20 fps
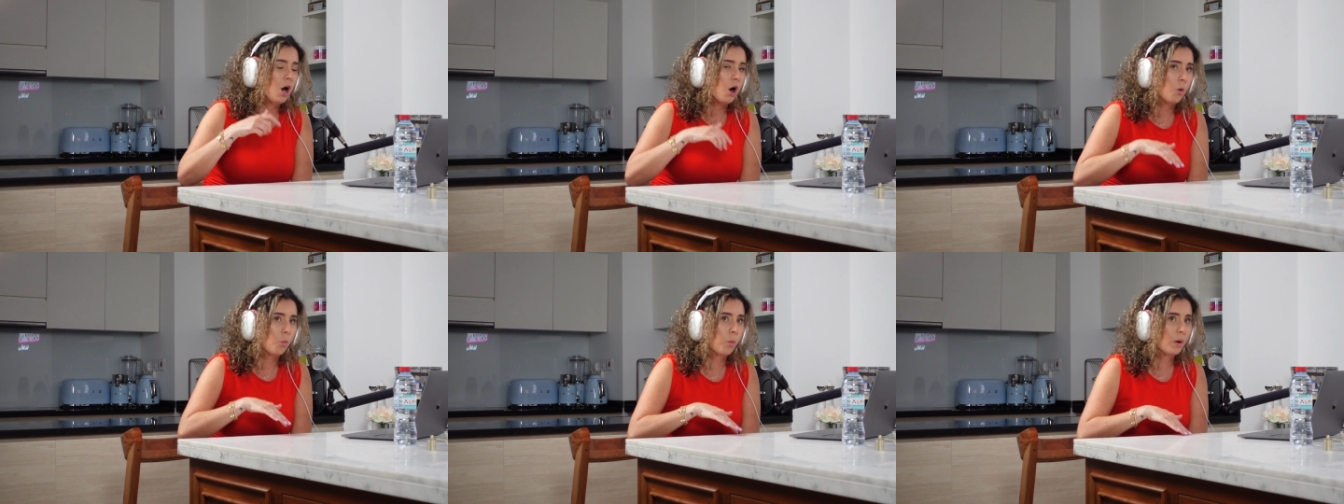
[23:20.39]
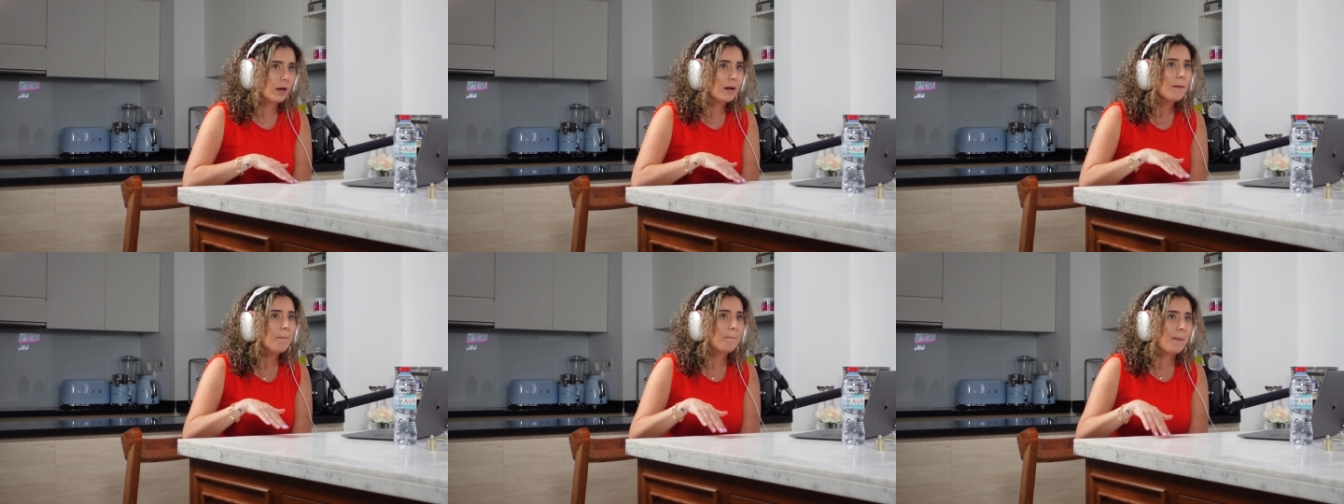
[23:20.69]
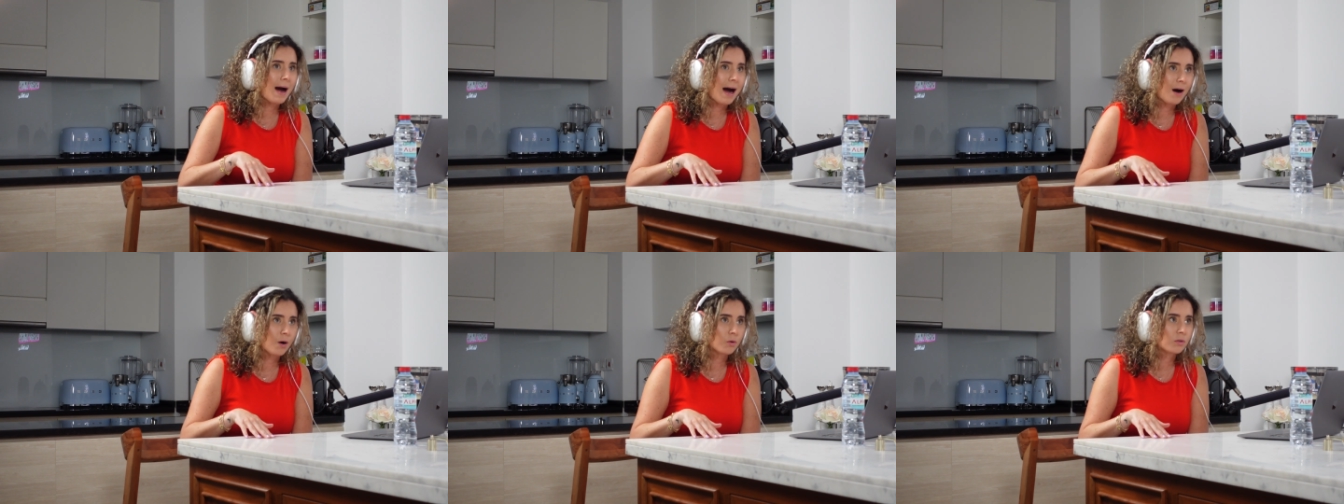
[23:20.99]
What
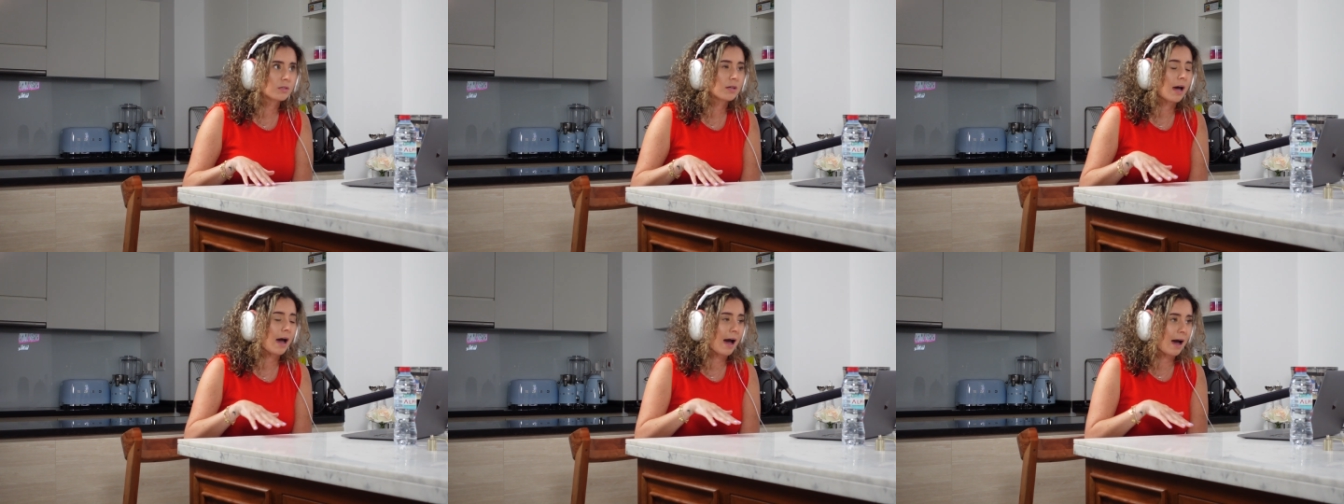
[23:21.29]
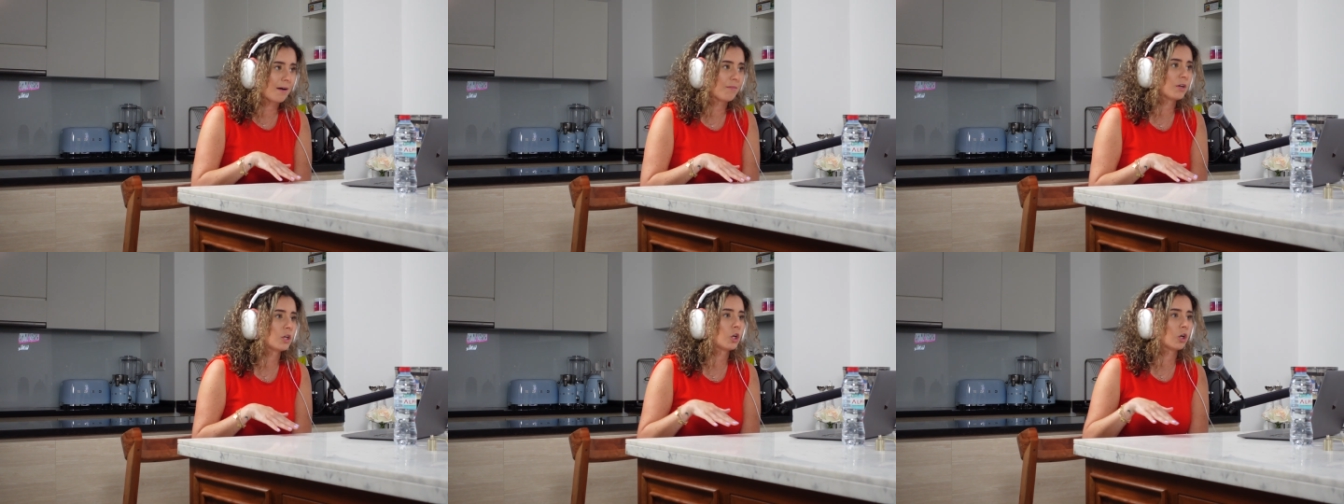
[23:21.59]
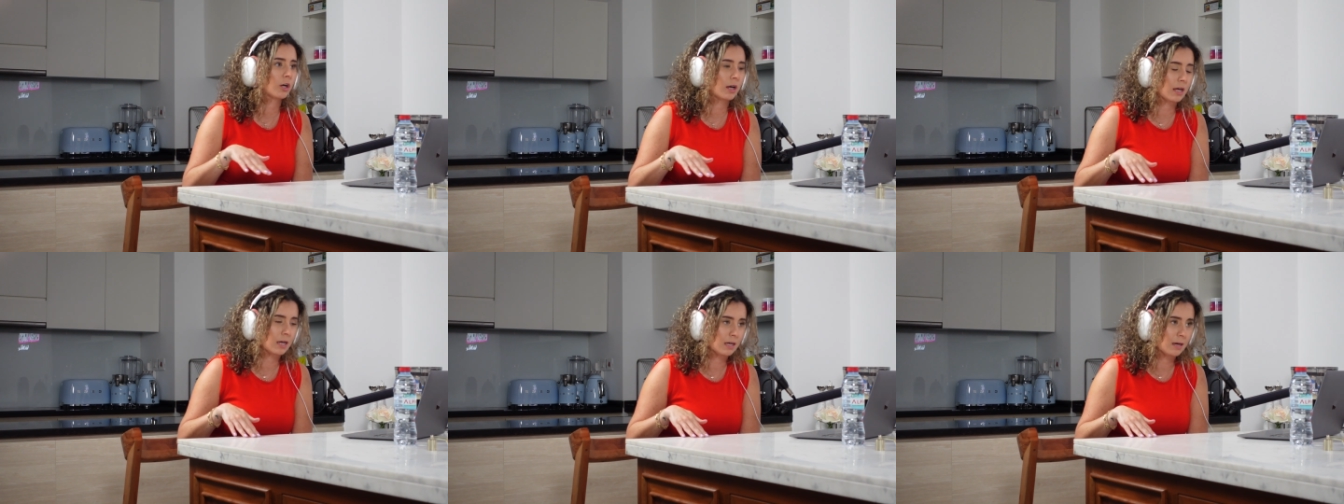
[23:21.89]
about having
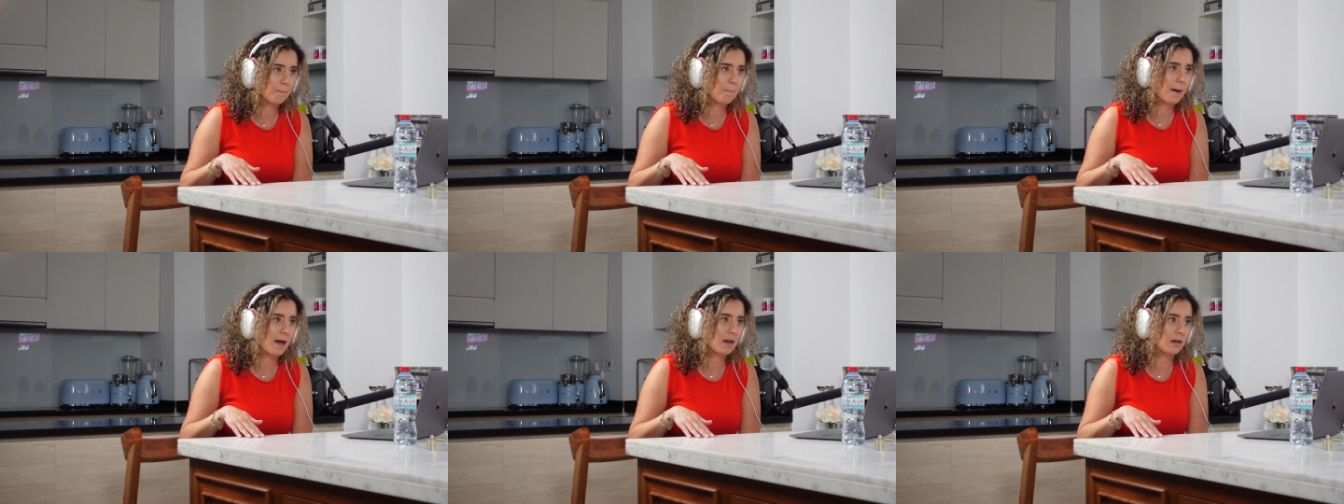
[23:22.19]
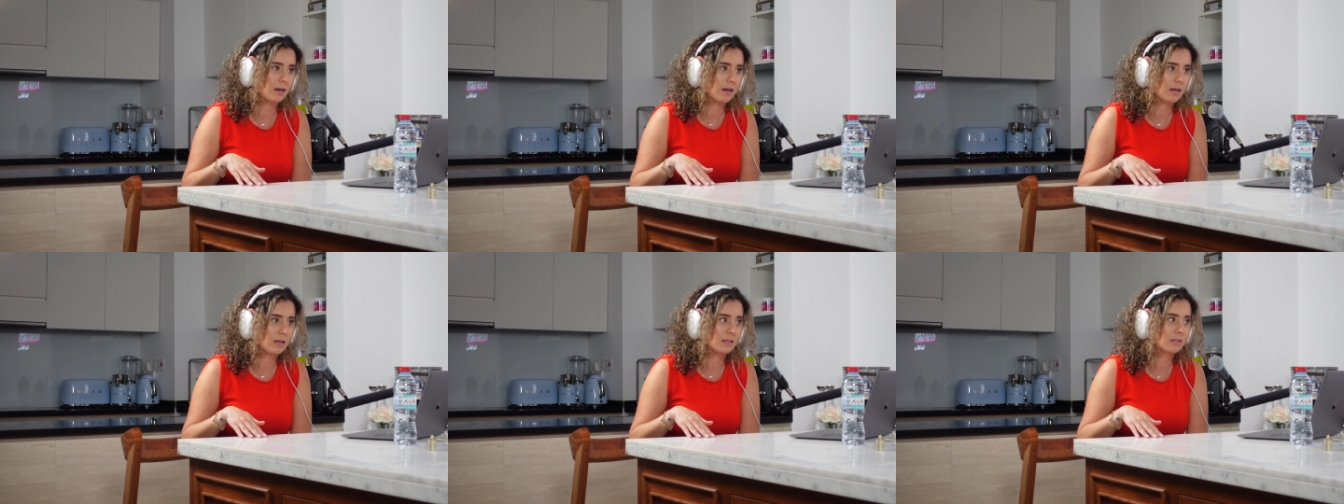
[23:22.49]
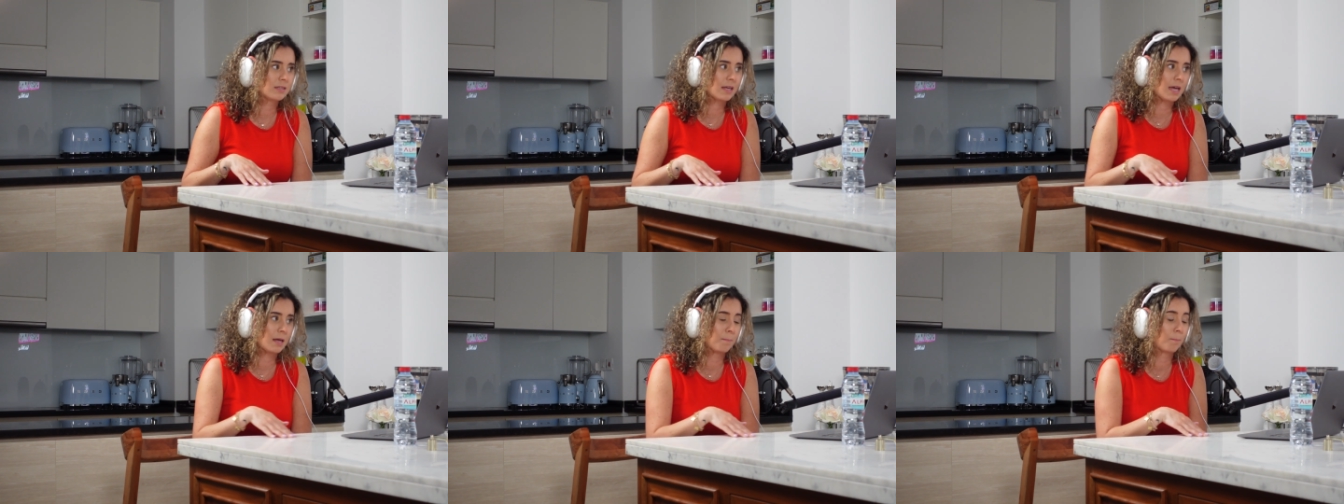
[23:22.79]
your
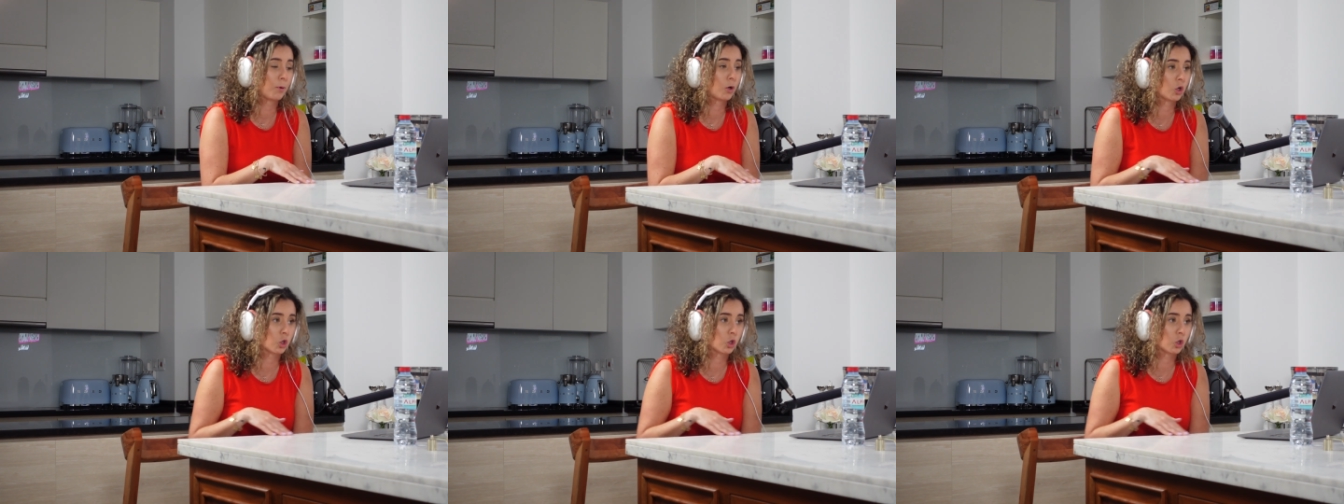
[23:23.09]
independence and